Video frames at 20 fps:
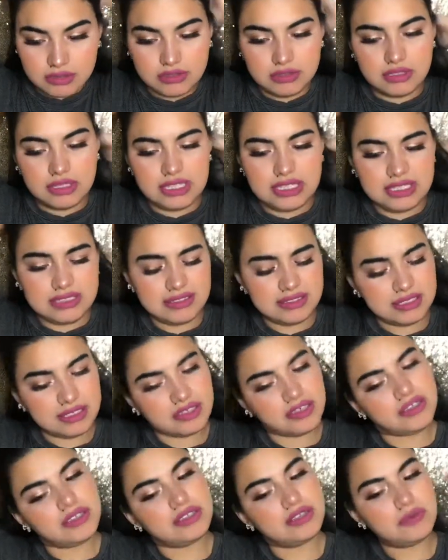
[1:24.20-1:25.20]
and the
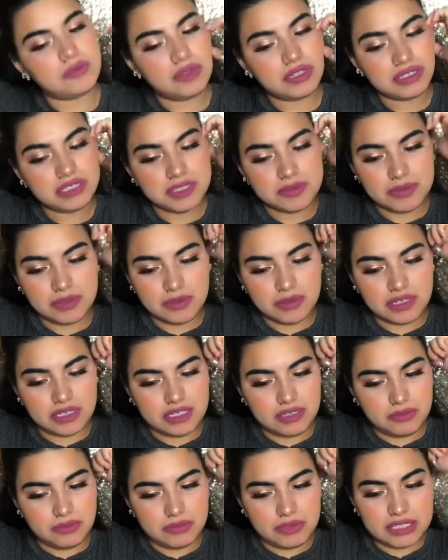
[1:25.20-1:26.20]
curling wand's been
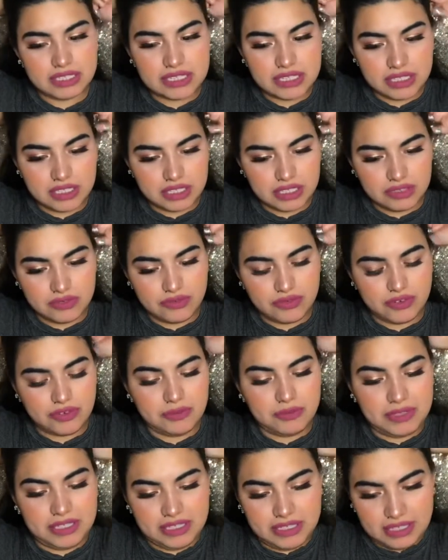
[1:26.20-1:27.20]
working really good for
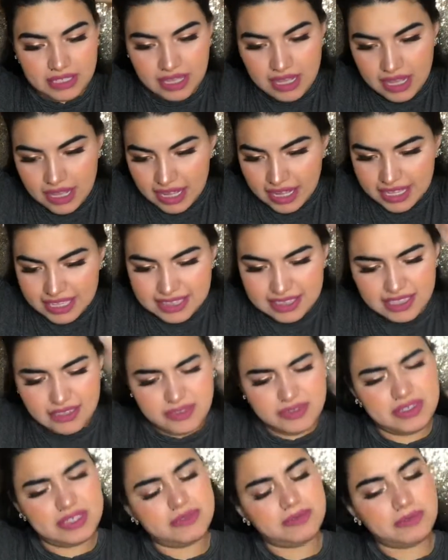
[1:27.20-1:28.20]
me. I love
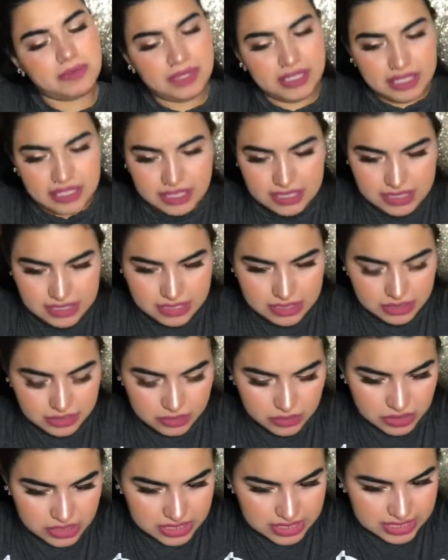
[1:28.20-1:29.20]
it because, you know, it
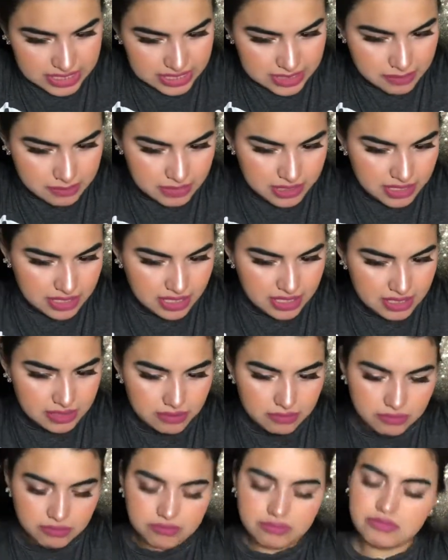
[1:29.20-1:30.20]
just gives me that.
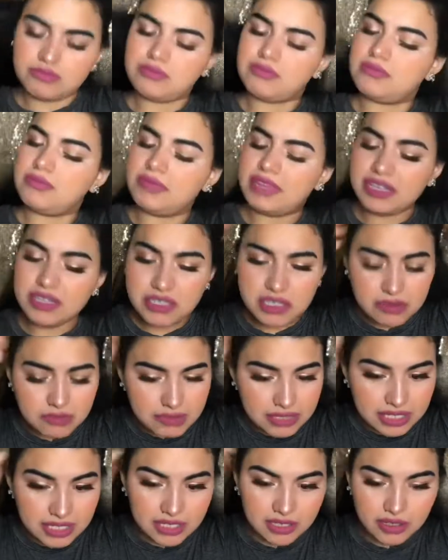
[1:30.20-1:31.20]
My hair's
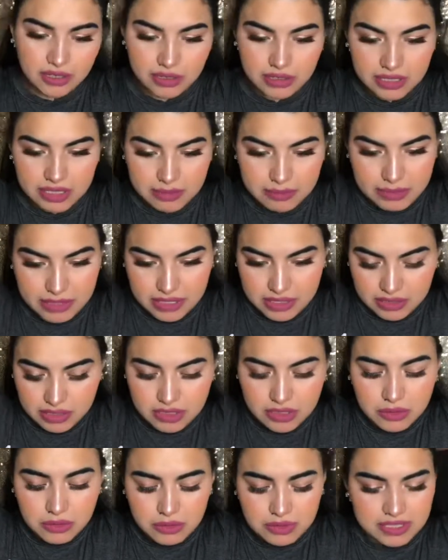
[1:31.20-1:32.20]
already curly, but you
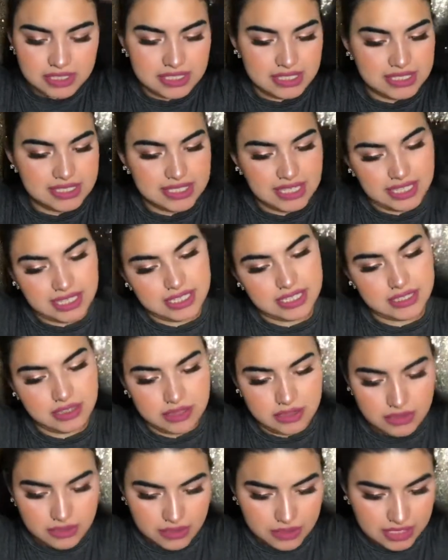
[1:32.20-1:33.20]
know, the second,
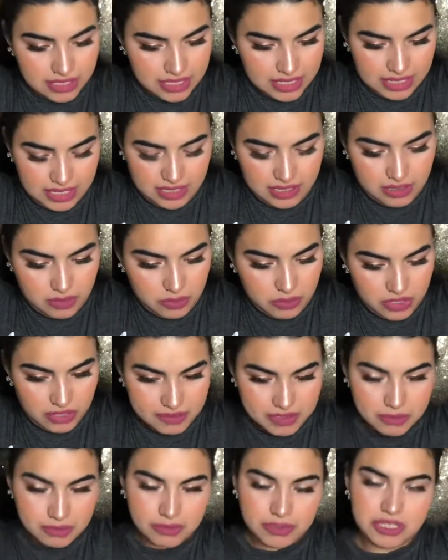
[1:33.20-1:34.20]
third day hair, when you have to
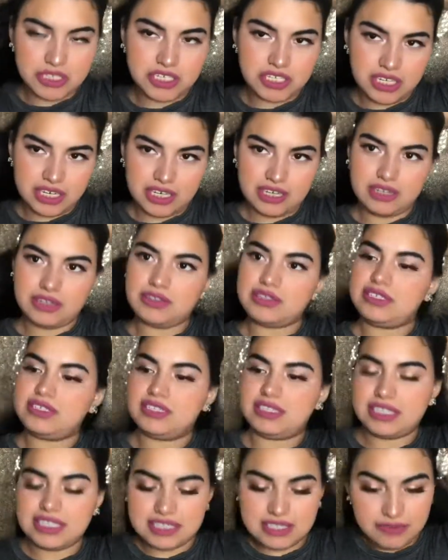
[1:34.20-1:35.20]
brush your hair out and it
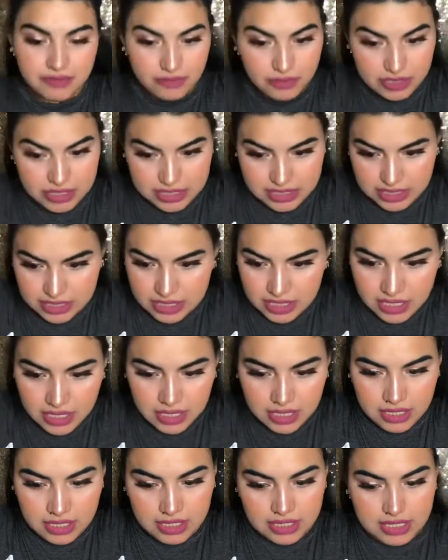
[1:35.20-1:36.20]
gets frizzy
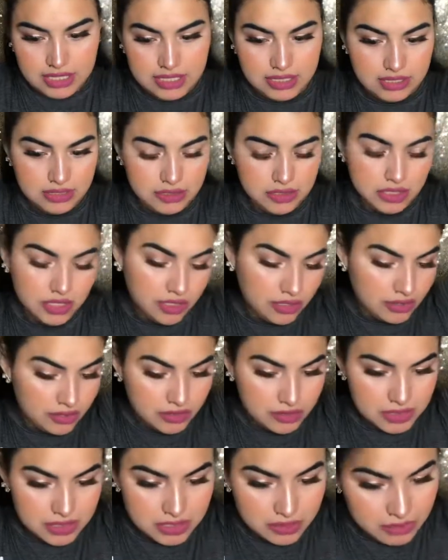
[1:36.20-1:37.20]
and those
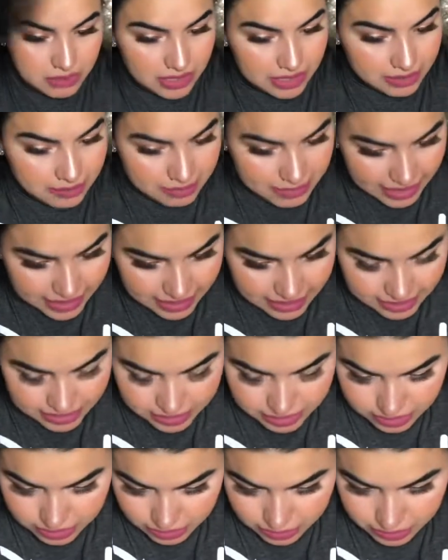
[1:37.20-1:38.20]
curls don't come back.
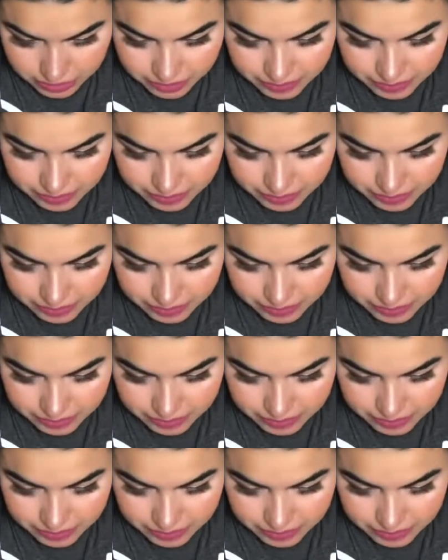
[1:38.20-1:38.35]
So